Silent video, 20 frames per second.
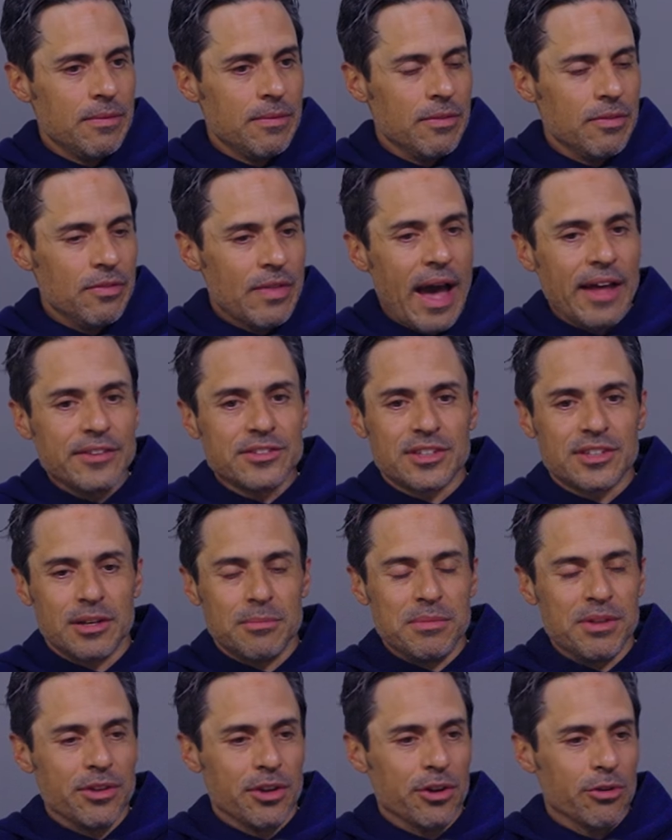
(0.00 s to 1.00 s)
That's going to
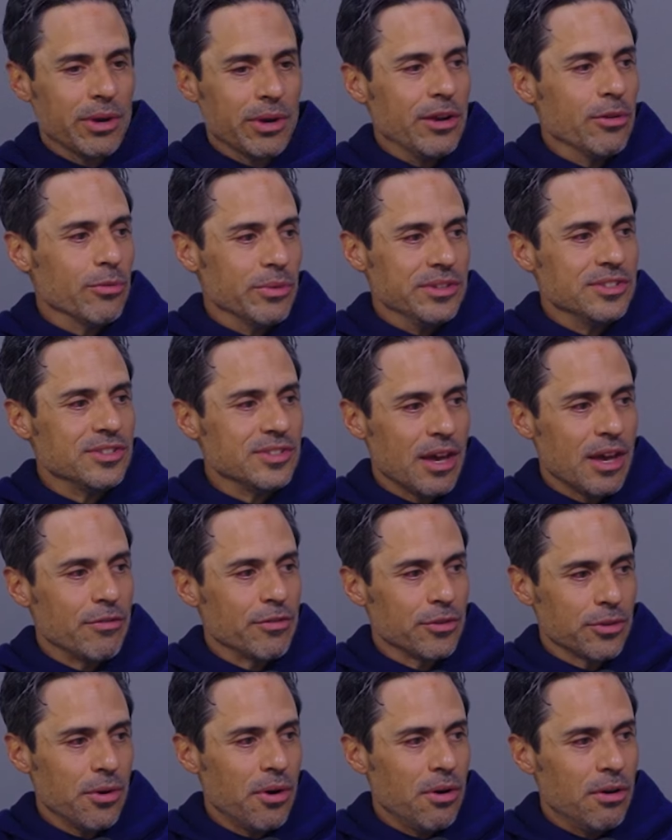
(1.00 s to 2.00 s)
be the great reset
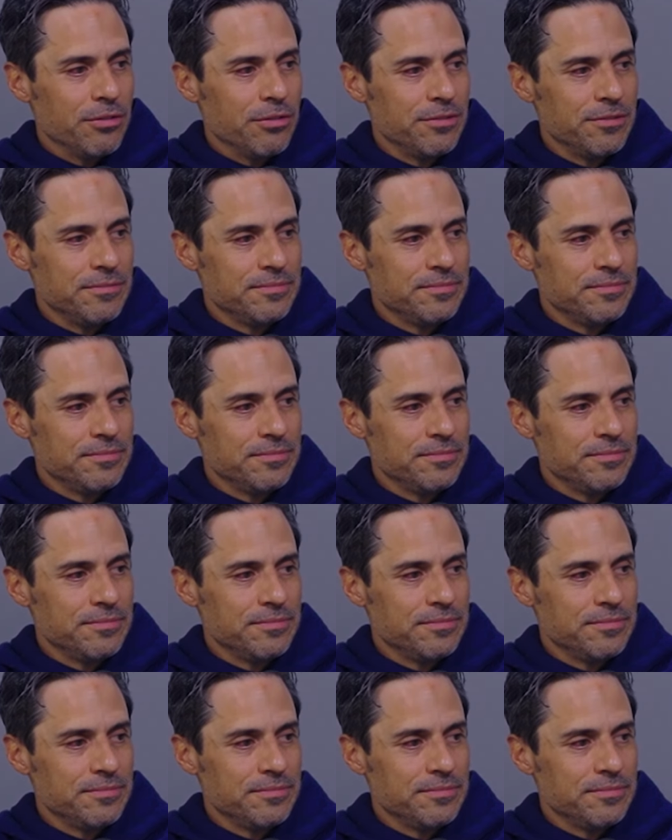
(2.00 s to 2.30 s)
for golf.